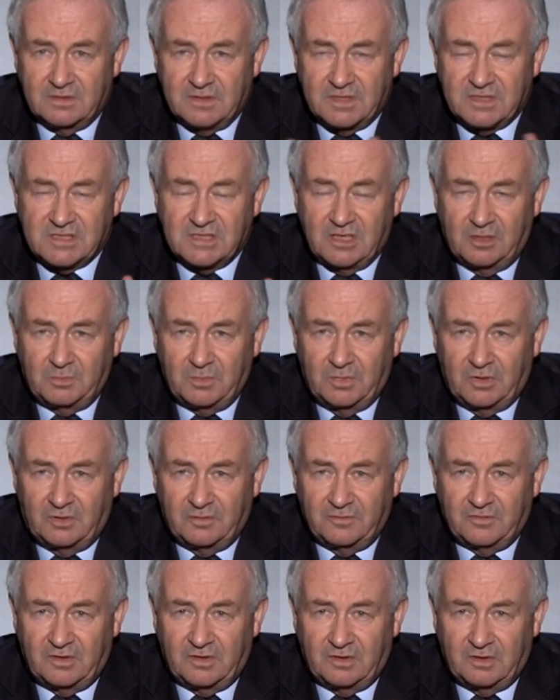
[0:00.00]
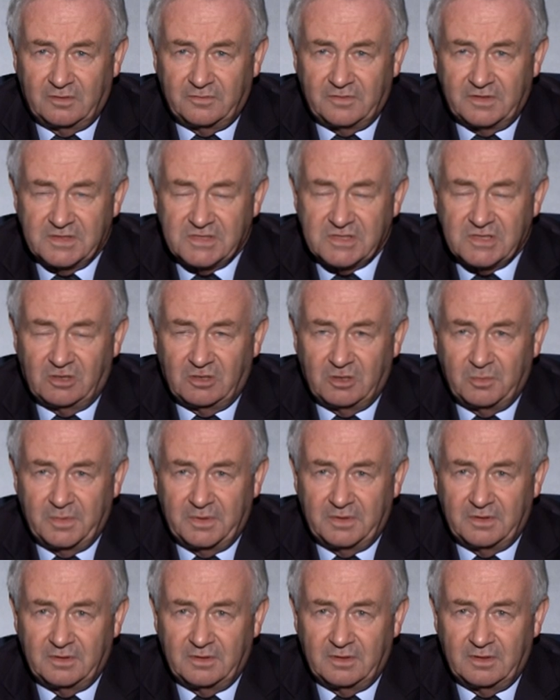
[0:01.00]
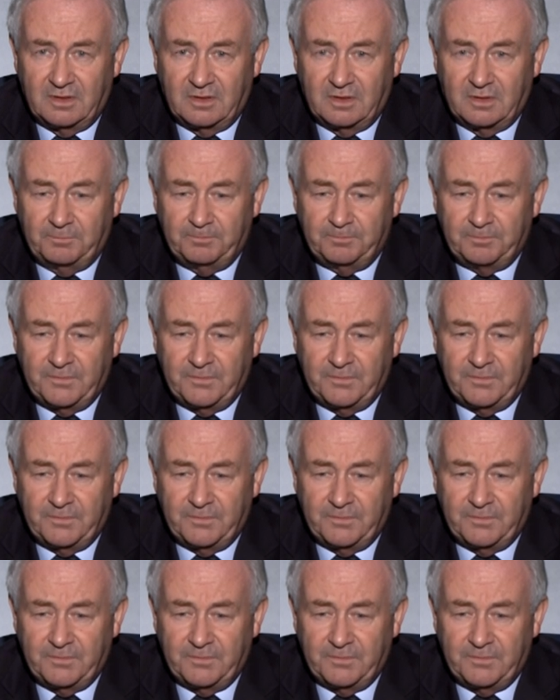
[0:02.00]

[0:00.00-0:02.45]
sum of our Solomon